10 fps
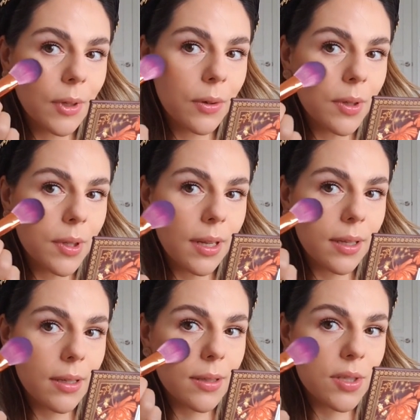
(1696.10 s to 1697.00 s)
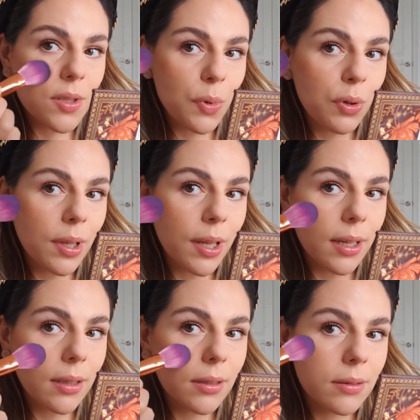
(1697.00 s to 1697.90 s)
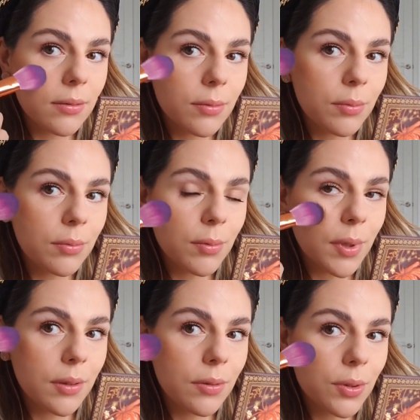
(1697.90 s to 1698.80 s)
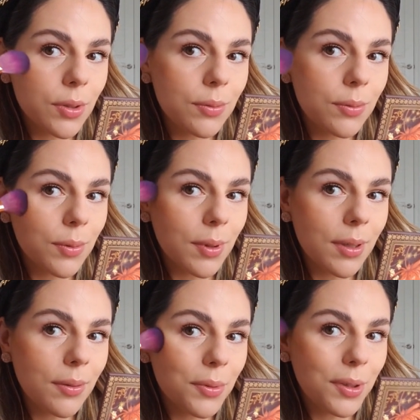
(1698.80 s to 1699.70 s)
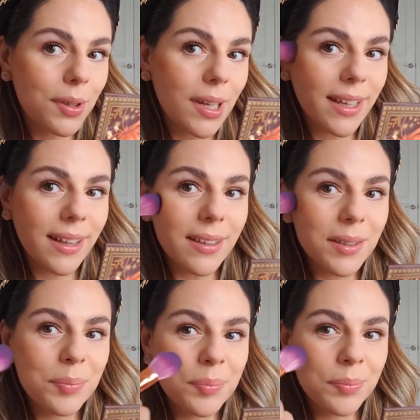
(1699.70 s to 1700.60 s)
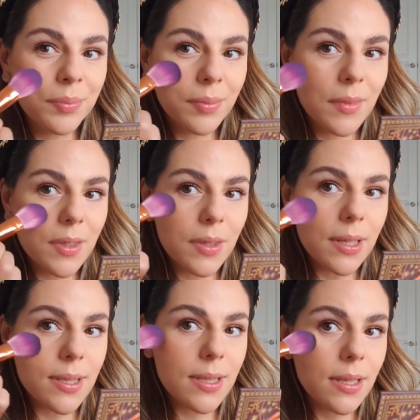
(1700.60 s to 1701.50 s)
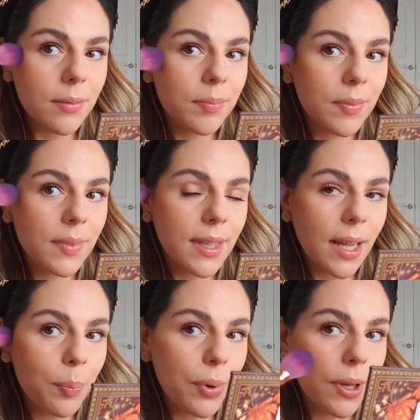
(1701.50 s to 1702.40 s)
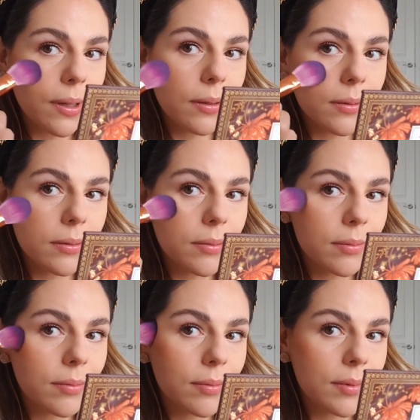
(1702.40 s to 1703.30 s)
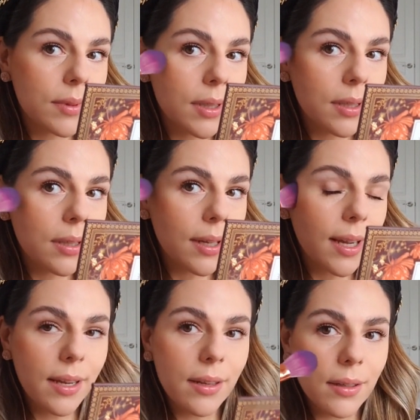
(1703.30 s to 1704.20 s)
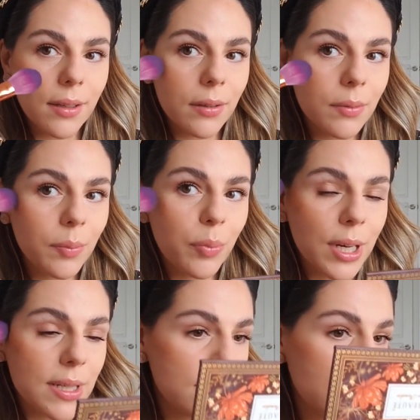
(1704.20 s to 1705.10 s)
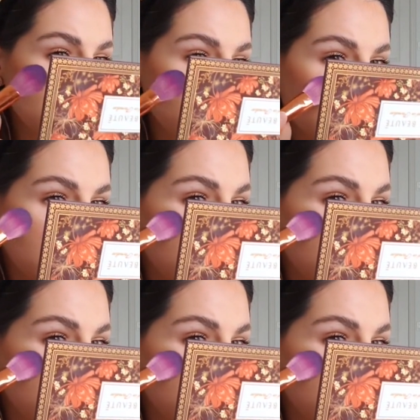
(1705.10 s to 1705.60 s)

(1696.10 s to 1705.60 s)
going like in small, like 1, 2, 3, 4, like that. As you can see, tapping and pressing, but